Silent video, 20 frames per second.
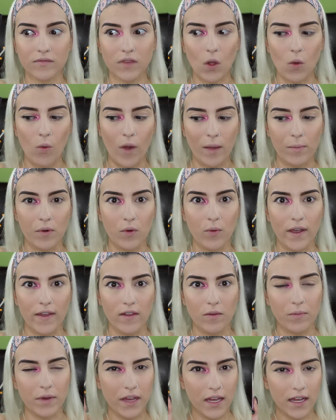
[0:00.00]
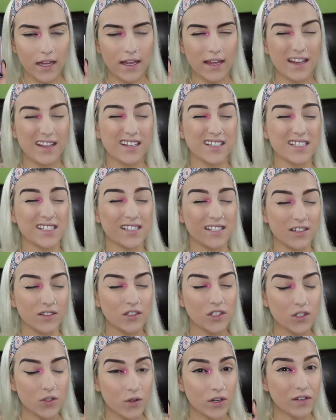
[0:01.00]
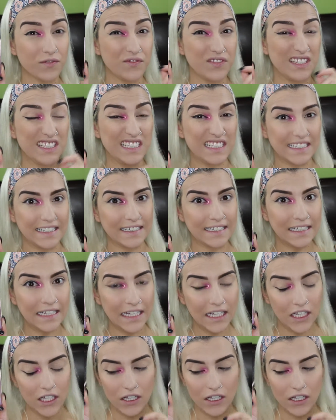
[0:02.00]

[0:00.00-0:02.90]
wipe away the pink, and it still sort of did.